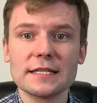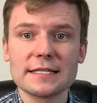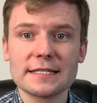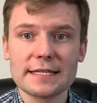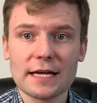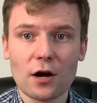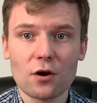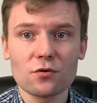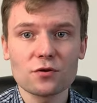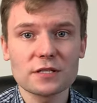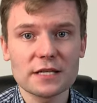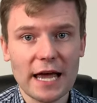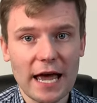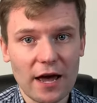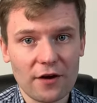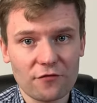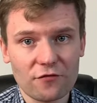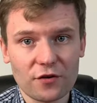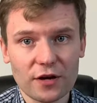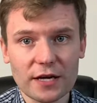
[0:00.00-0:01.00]
South
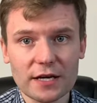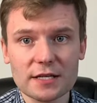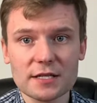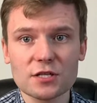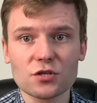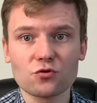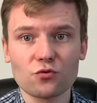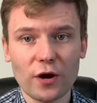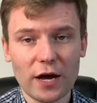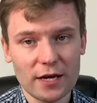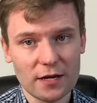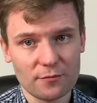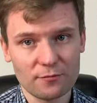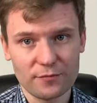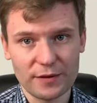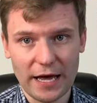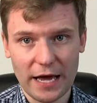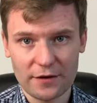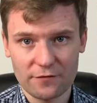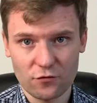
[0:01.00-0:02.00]
Africa's trading
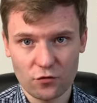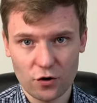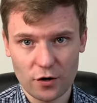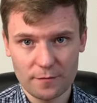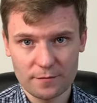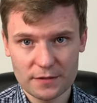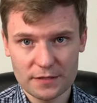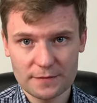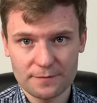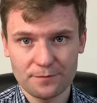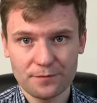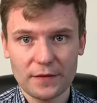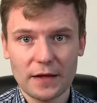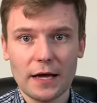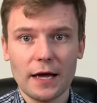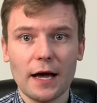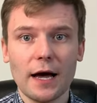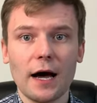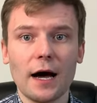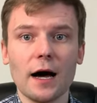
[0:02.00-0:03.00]
platforms.
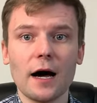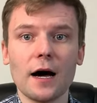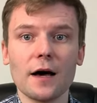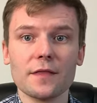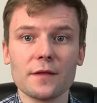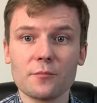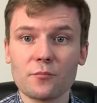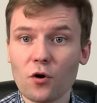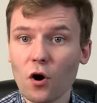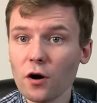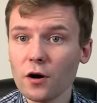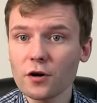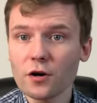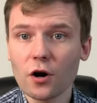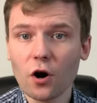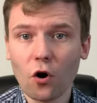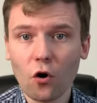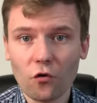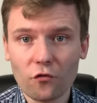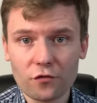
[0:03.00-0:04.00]
Uh, the
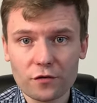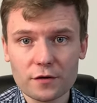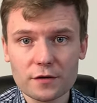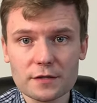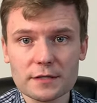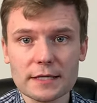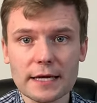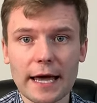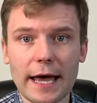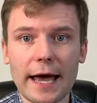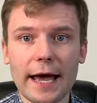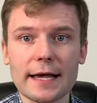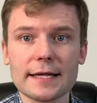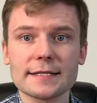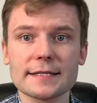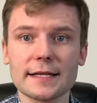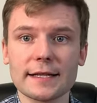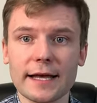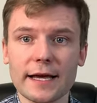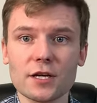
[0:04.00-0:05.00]
broker offers a
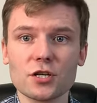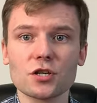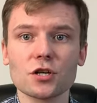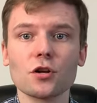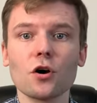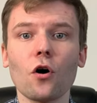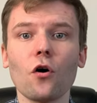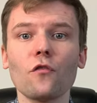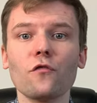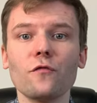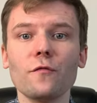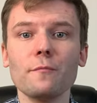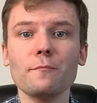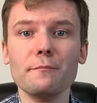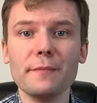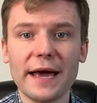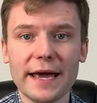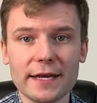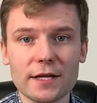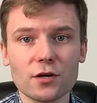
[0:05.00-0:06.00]
selection of
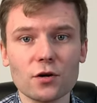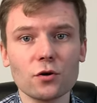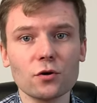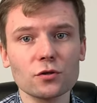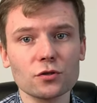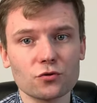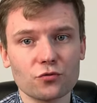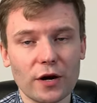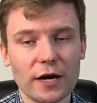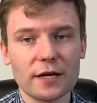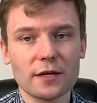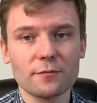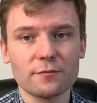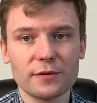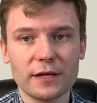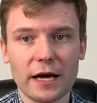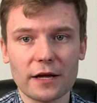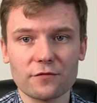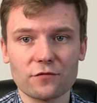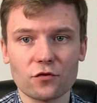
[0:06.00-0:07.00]
manual trading
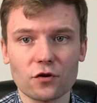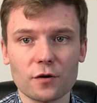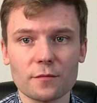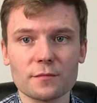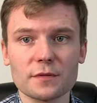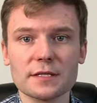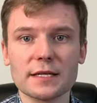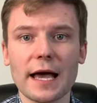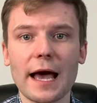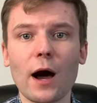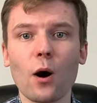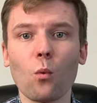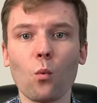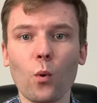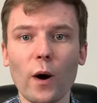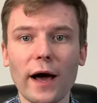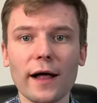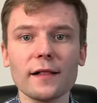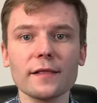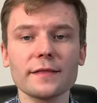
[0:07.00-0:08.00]
platforms, a
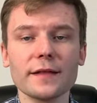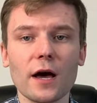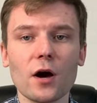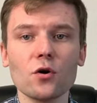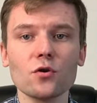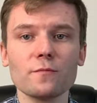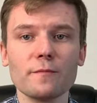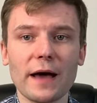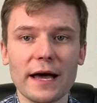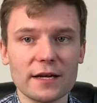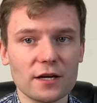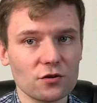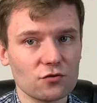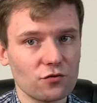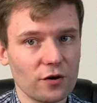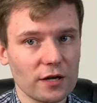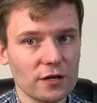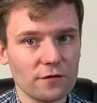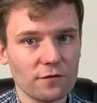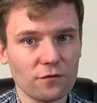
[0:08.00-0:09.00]
well-known
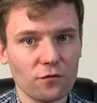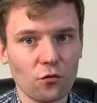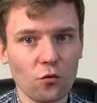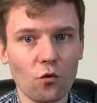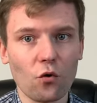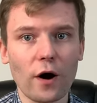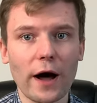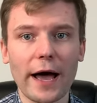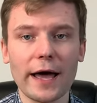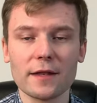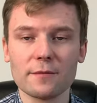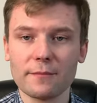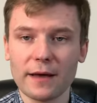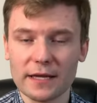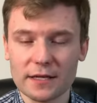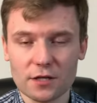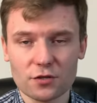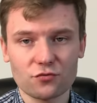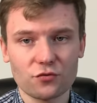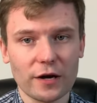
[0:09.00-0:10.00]
MetaTrader 4 and
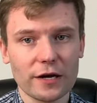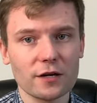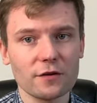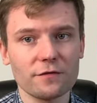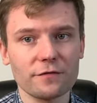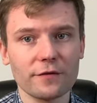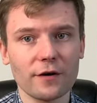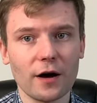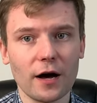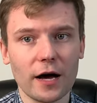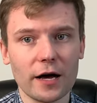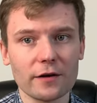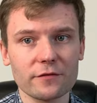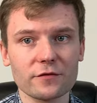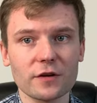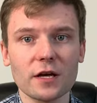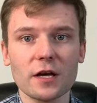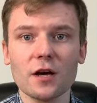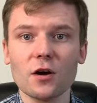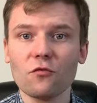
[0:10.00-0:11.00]
MetaTrader 5,
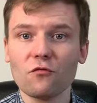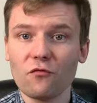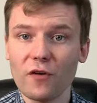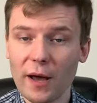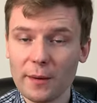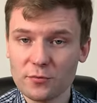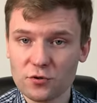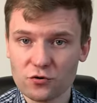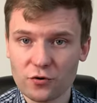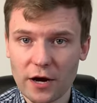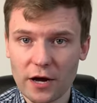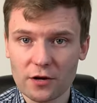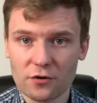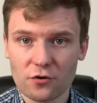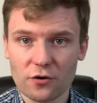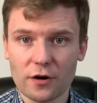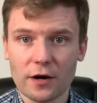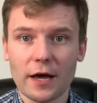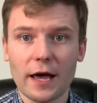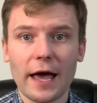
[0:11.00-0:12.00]

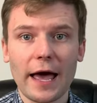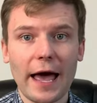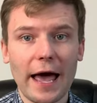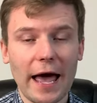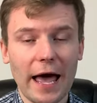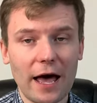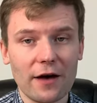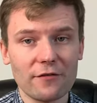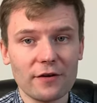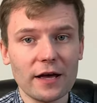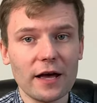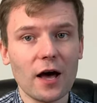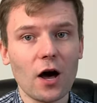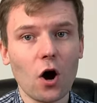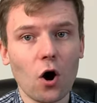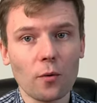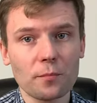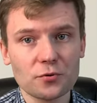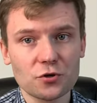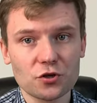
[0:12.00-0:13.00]
WebTrader, Ava
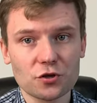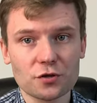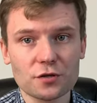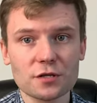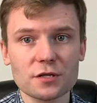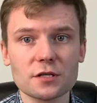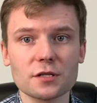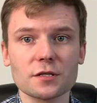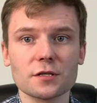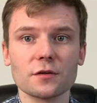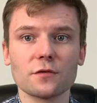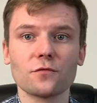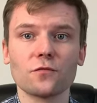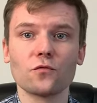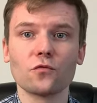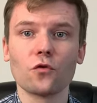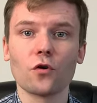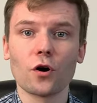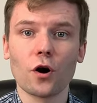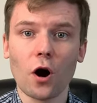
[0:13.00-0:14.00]
Options
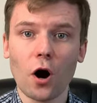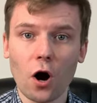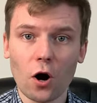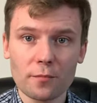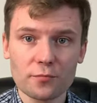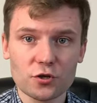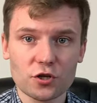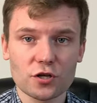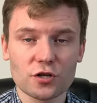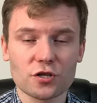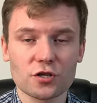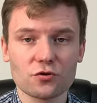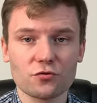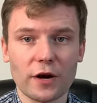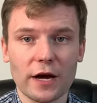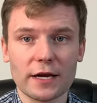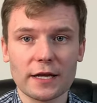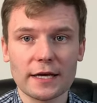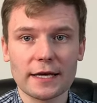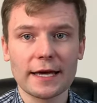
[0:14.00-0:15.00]
for options
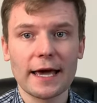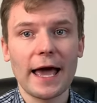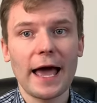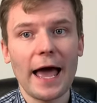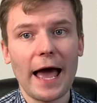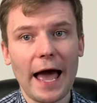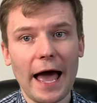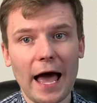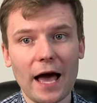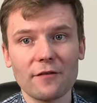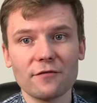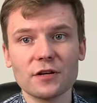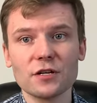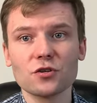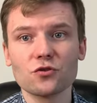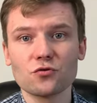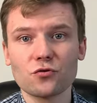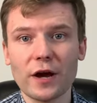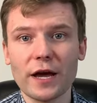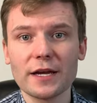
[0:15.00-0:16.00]
trading, Ava
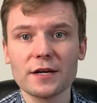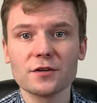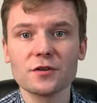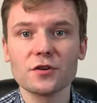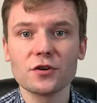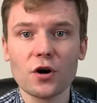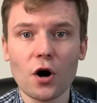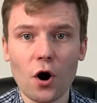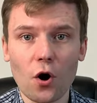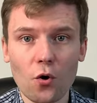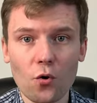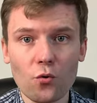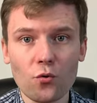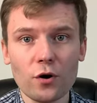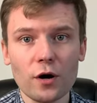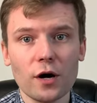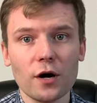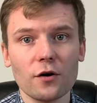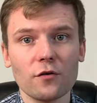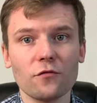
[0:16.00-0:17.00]
Trade
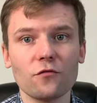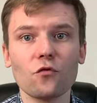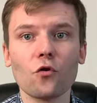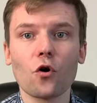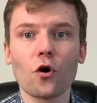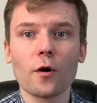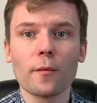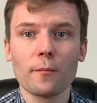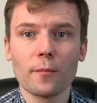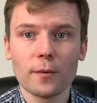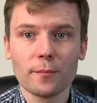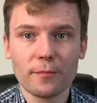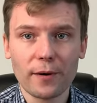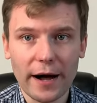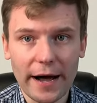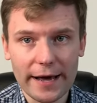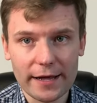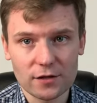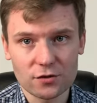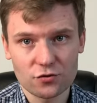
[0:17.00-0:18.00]
Go for mobile